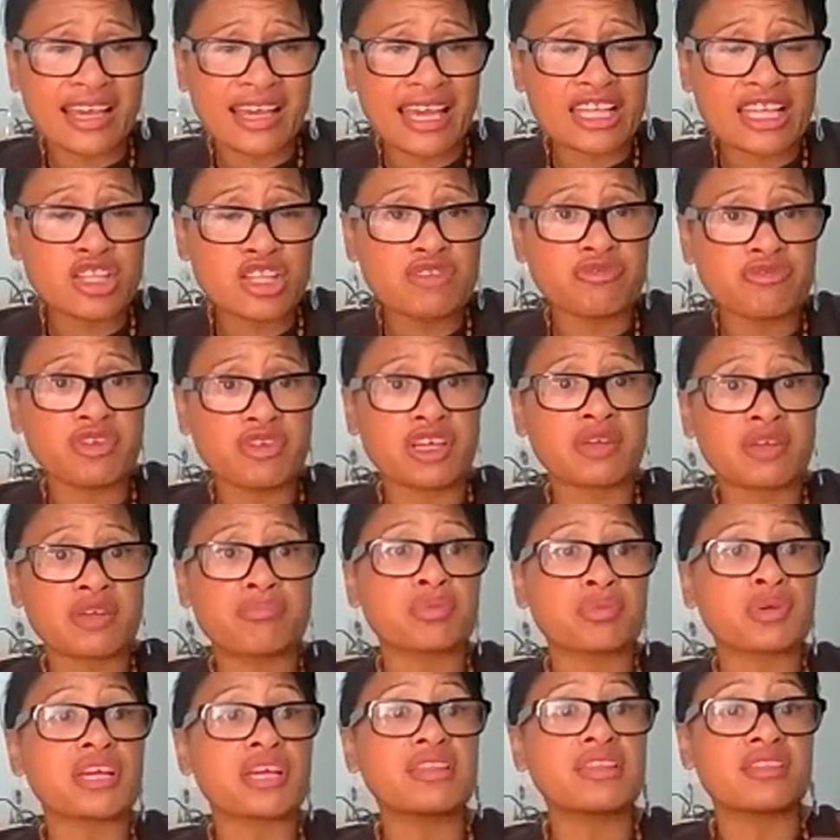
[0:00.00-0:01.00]
And you've got a
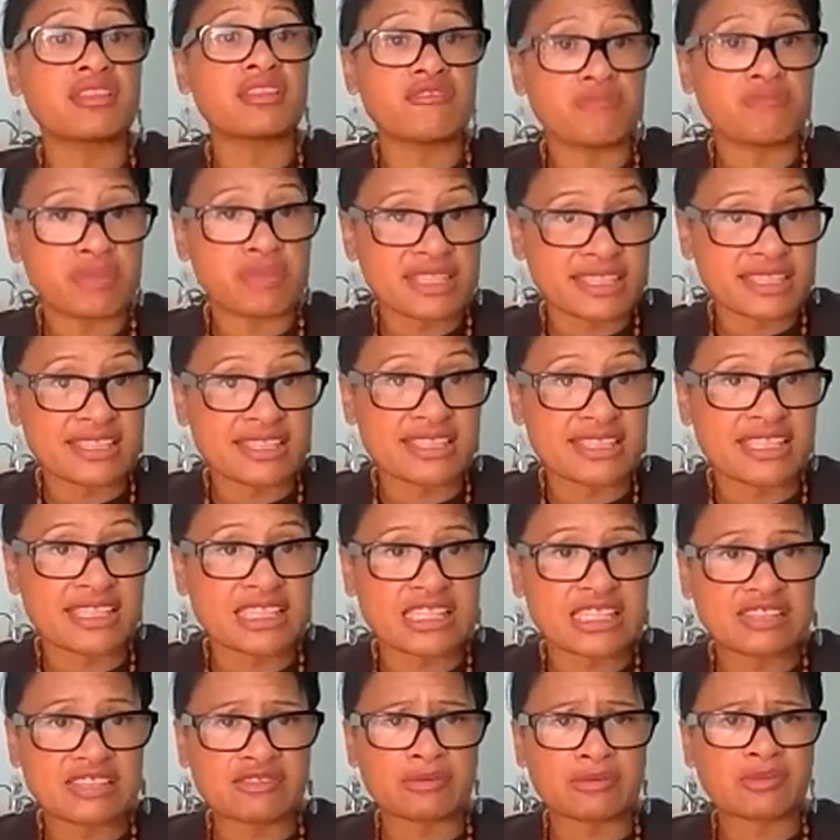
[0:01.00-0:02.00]
breadth of
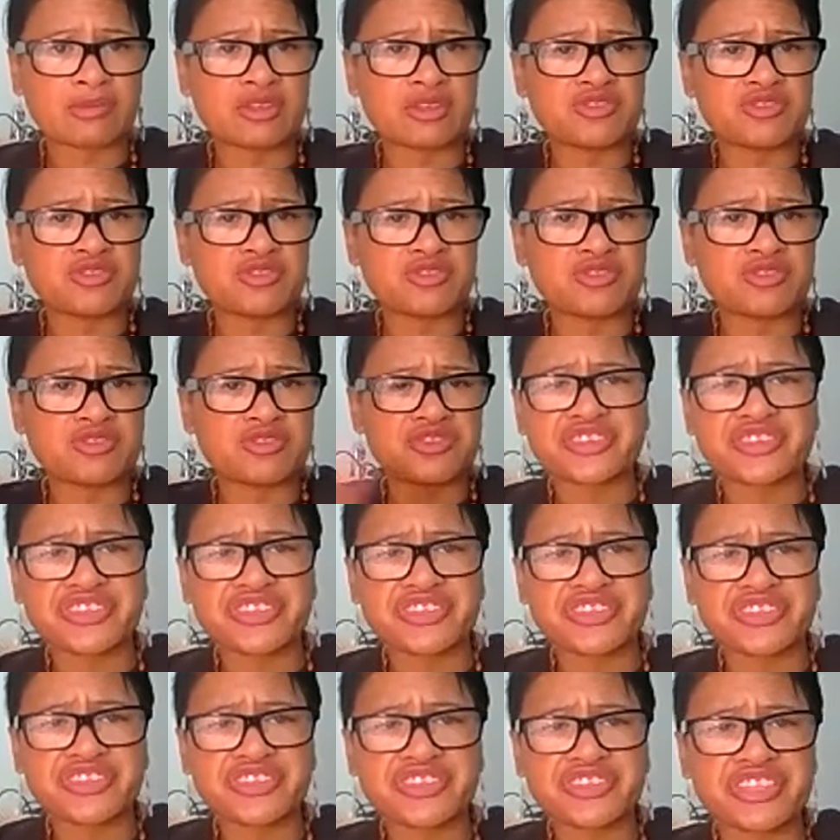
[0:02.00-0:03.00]
businesses, from
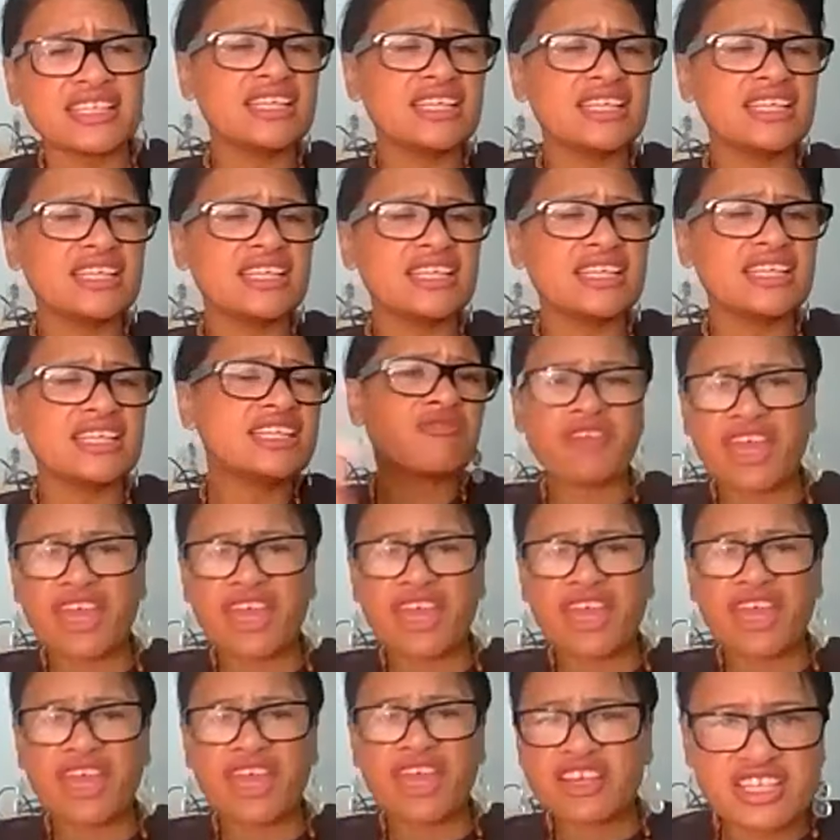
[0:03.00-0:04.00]
construction to
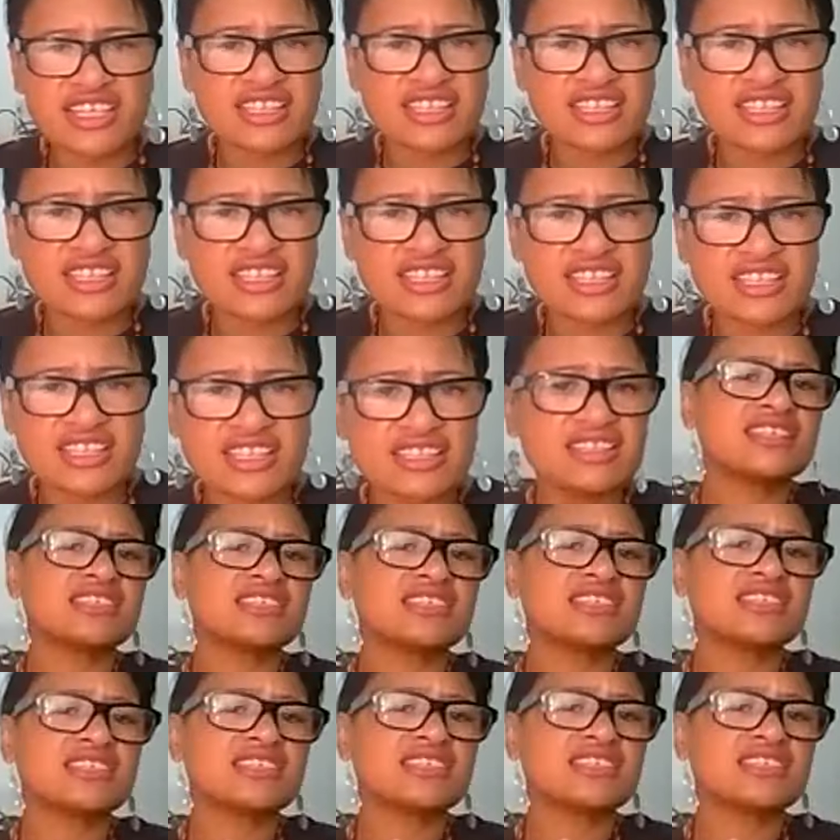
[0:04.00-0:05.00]
fashion
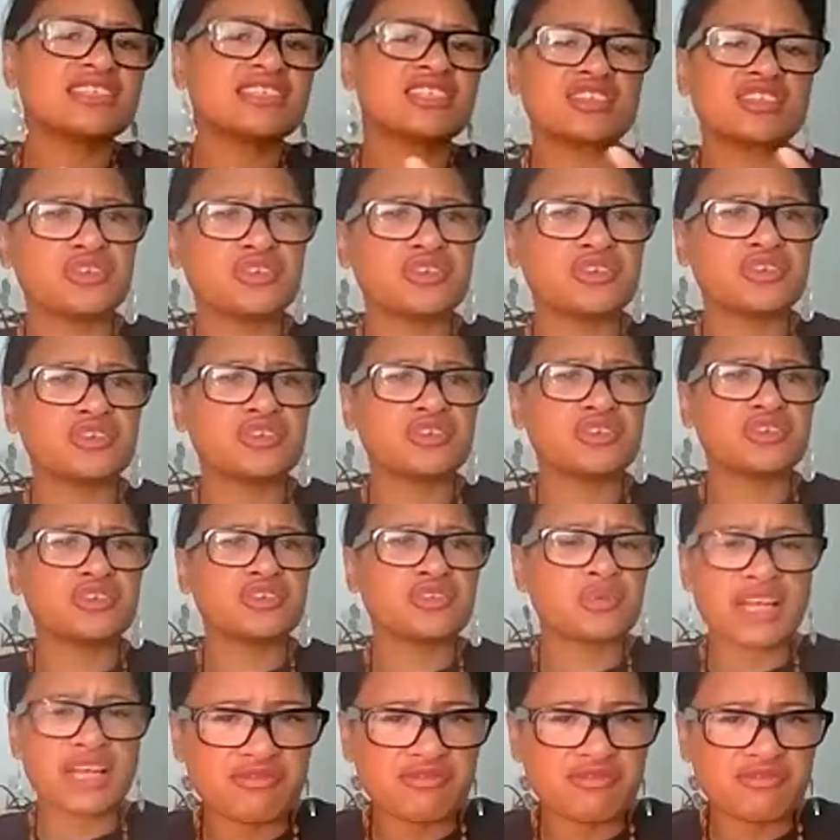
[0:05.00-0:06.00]

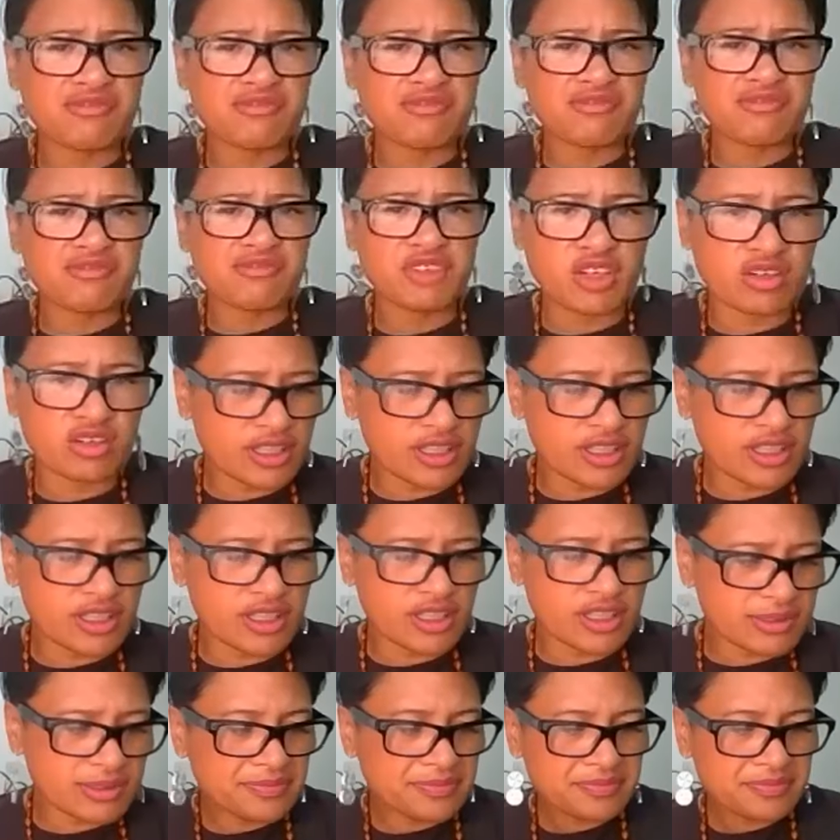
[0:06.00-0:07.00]
to, what else have you got,
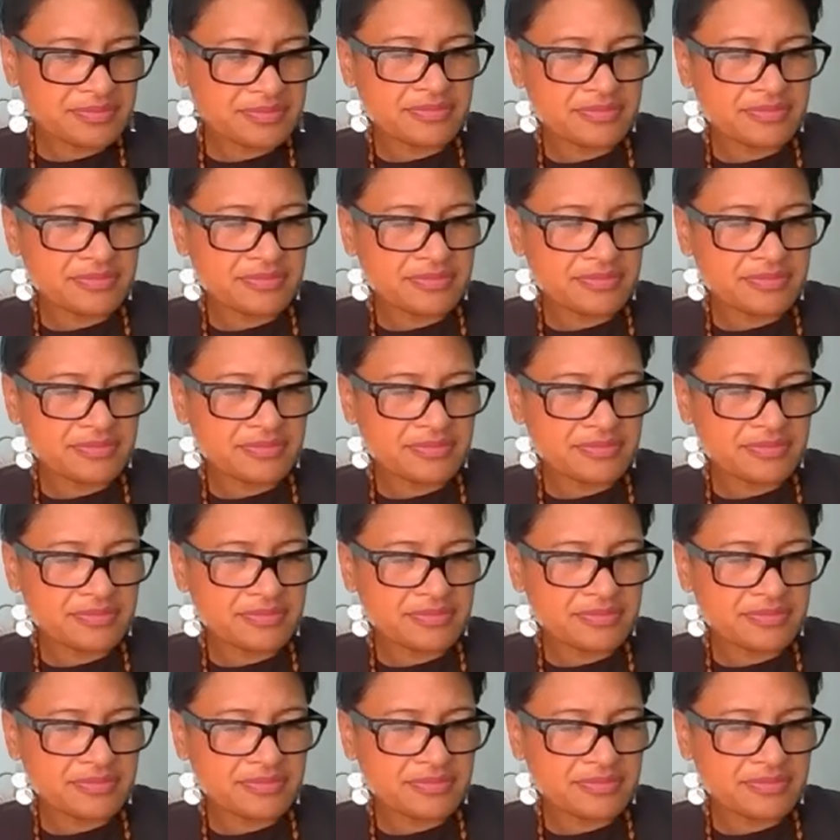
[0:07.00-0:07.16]
Laura?